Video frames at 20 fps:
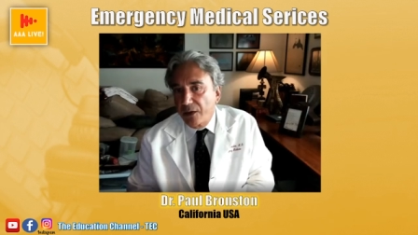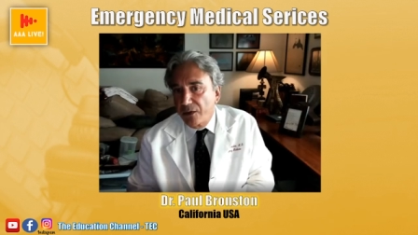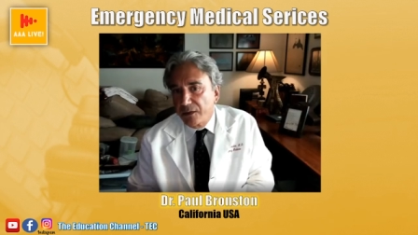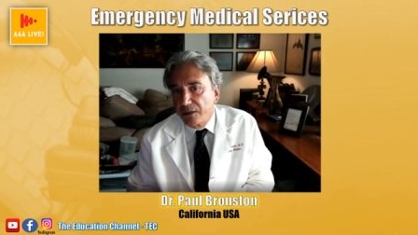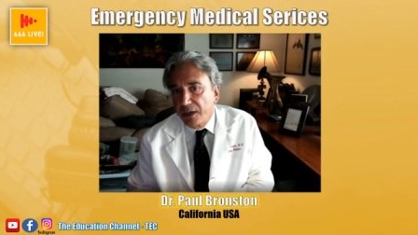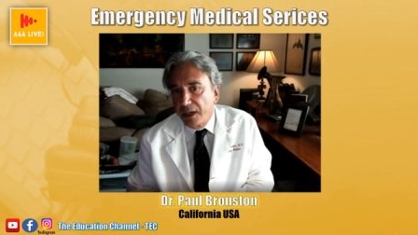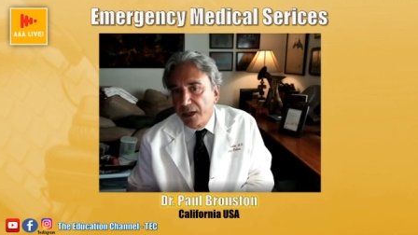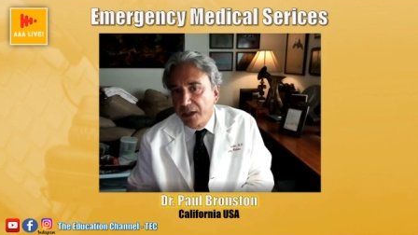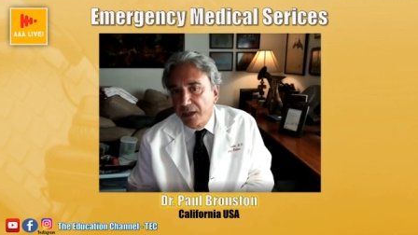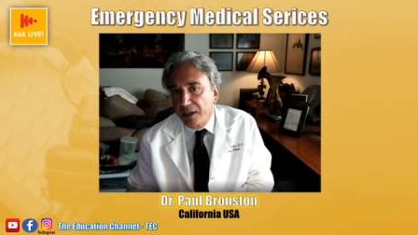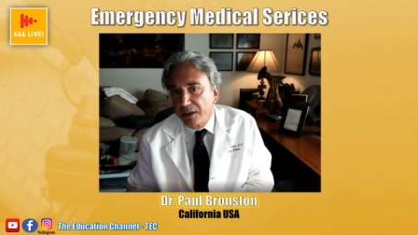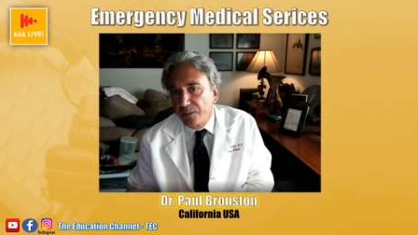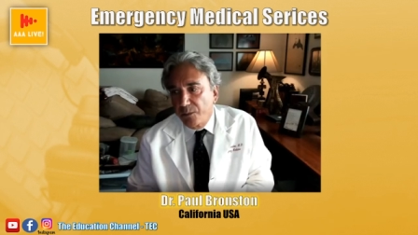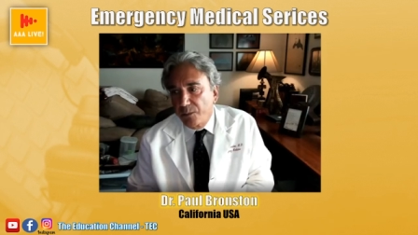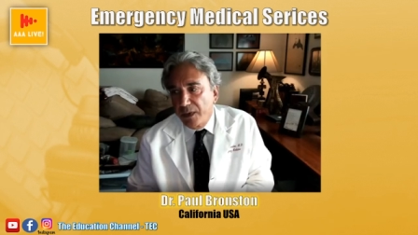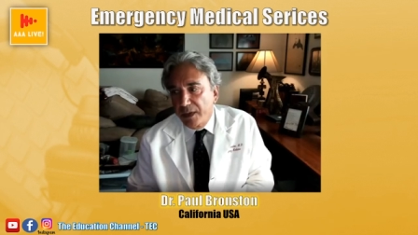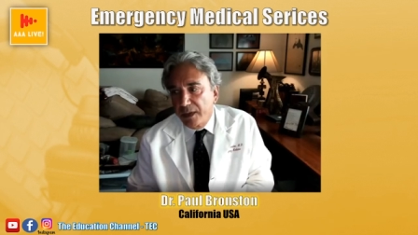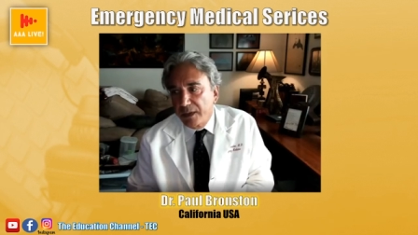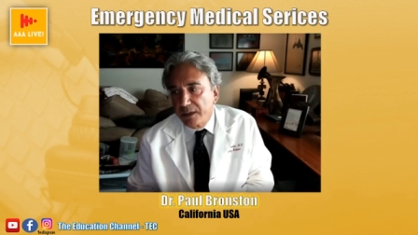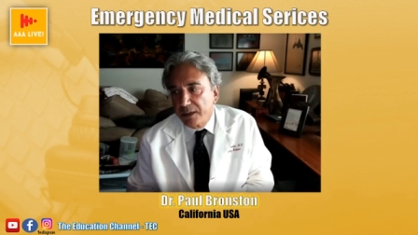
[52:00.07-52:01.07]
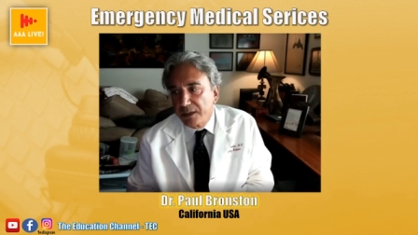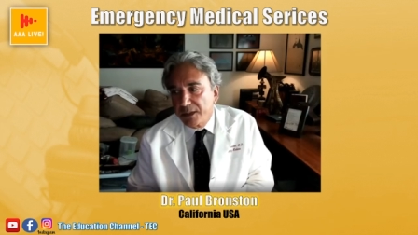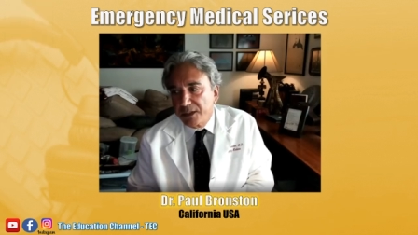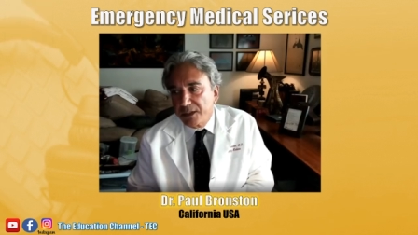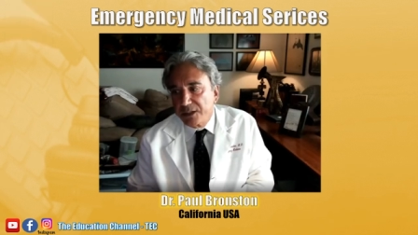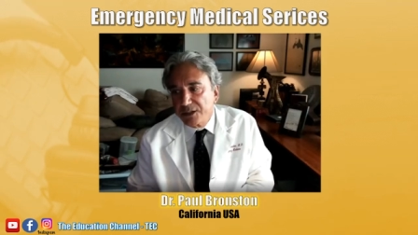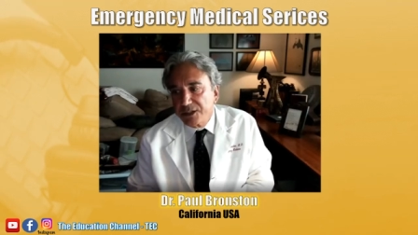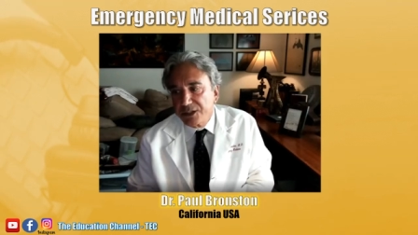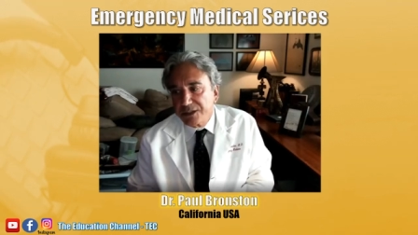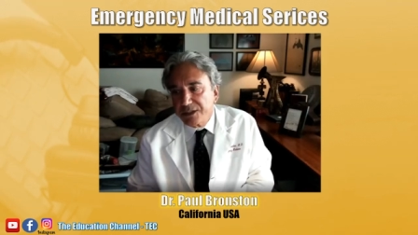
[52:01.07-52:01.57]
They don't like it. But
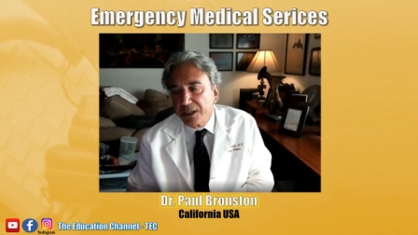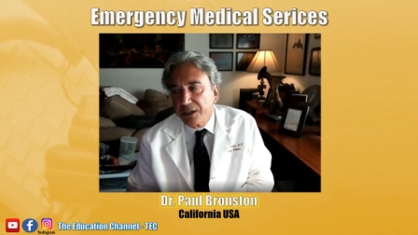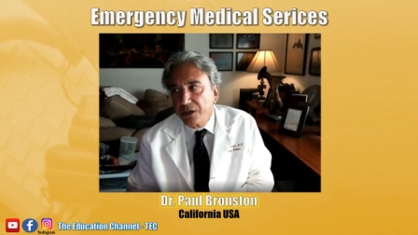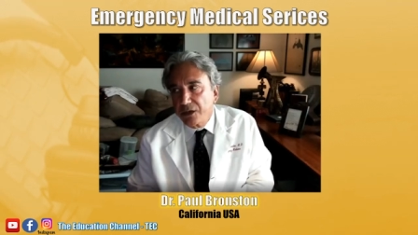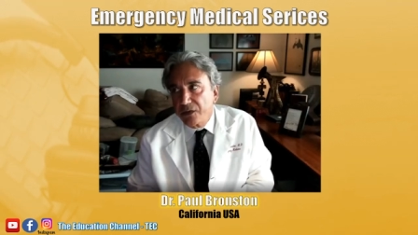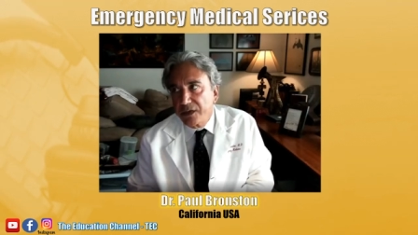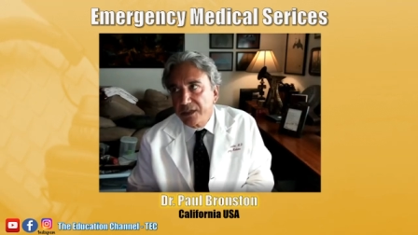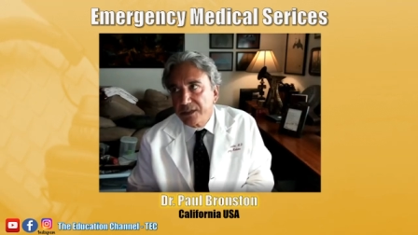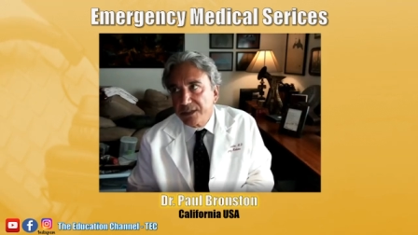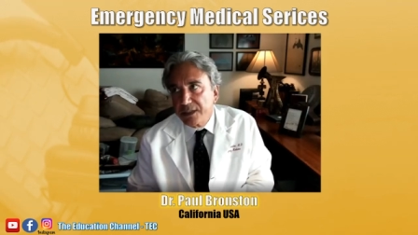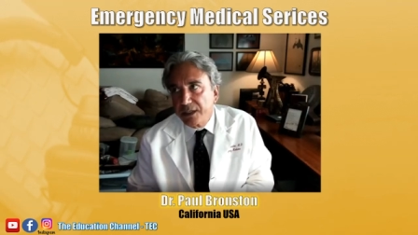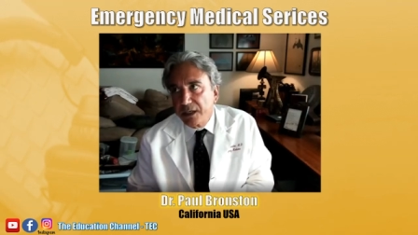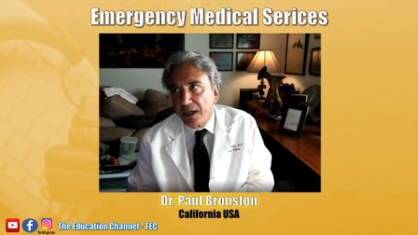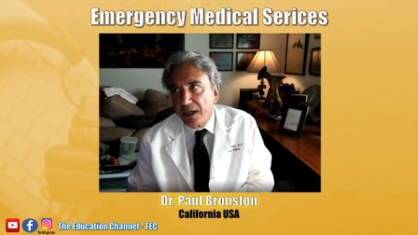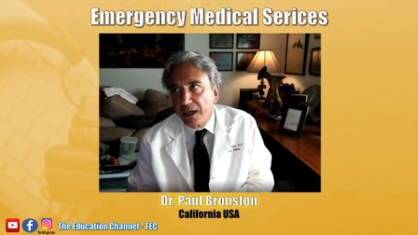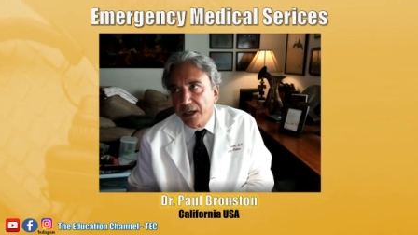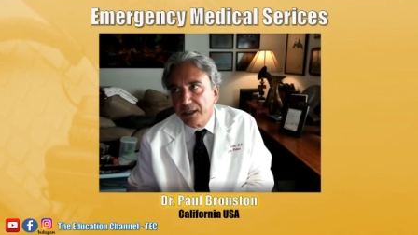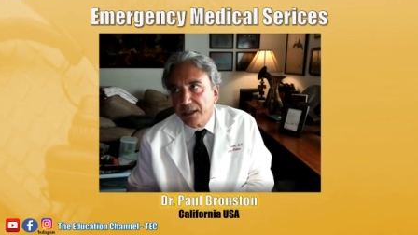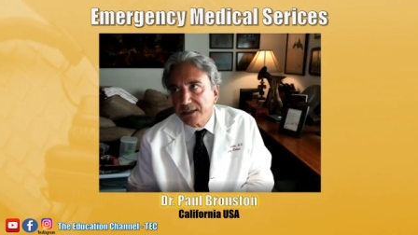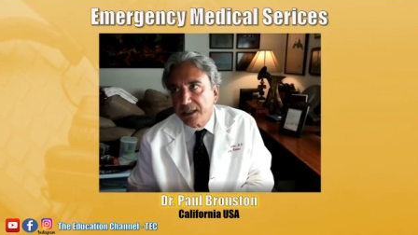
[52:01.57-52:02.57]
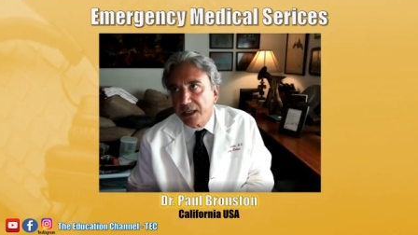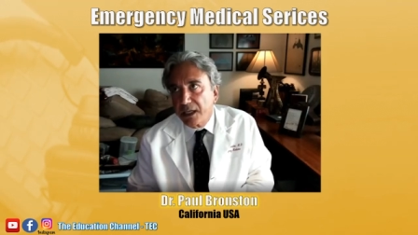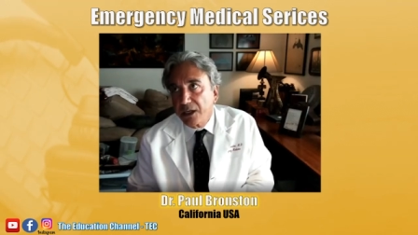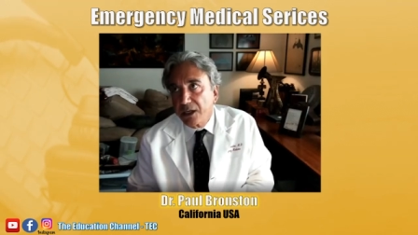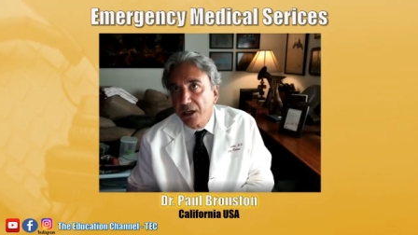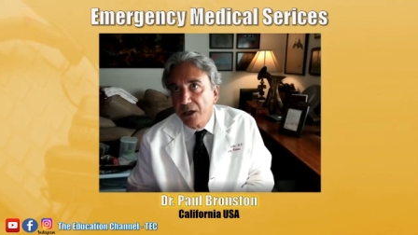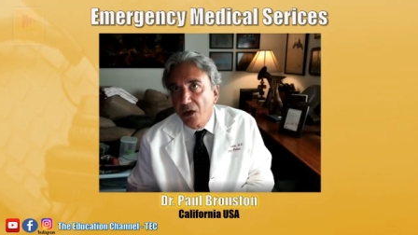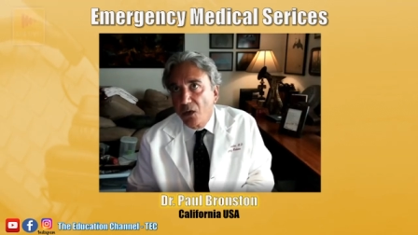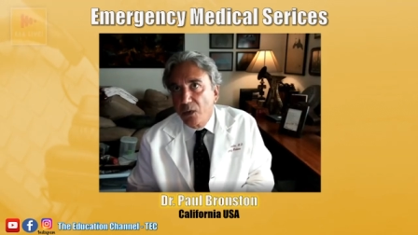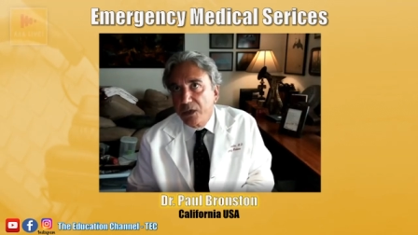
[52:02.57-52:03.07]
to just increase the odds
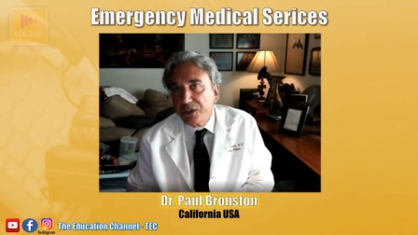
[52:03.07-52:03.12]
that